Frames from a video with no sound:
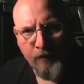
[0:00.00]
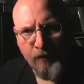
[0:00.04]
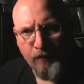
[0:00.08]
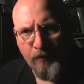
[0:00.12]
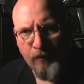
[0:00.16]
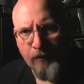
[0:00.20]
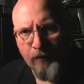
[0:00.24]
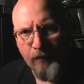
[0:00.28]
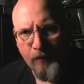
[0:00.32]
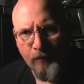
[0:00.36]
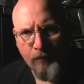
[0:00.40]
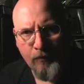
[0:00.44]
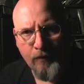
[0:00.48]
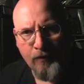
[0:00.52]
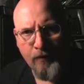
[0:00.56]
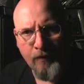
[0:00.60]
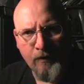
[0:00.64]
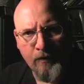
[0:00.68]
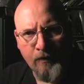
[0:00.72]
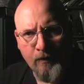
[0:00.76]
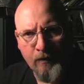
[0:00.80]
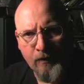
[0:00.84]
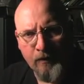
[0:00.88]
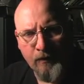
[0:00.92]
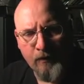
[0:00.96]
you know
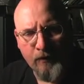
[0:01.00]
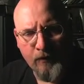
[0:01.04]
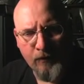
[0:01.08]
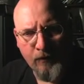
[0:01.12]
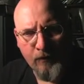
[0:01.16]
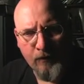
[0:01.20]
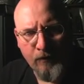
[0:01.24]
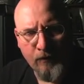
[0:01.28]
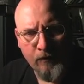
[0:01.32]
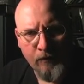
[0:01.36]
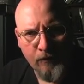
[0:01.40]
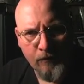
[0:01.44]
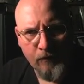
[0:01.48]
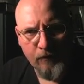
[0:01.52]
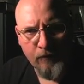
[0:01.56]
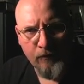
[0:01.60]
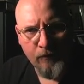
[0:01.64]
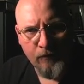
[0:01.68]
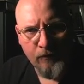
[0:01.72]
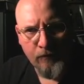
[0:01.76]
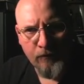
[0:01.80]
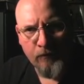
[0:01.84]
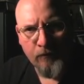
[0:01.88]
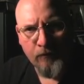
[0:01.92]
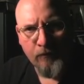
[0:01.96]
uh,
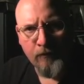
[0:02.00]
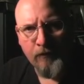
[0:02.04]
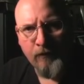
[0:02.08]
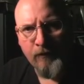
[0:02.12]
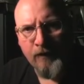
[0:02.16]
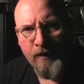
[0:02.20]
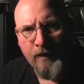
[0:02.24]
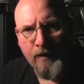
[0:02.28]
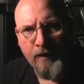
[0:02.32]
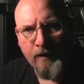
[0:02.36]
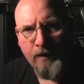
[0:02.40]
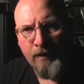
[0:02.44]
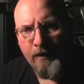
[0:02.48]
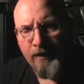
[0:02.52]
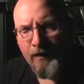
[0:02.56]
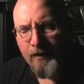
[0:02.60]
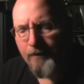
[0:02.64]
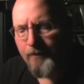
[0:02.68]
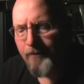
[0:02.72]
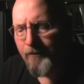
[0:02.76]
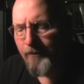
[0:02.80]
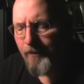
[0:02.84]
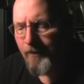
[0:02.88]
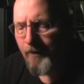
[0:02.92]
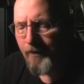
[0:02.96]
the uh,
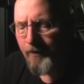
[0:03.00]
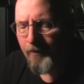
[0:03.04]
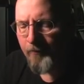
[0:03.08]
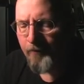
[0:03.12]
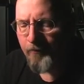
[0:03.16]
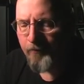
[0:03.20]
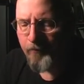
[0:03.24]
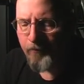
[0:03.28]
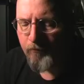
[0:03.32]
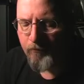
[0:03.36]
um,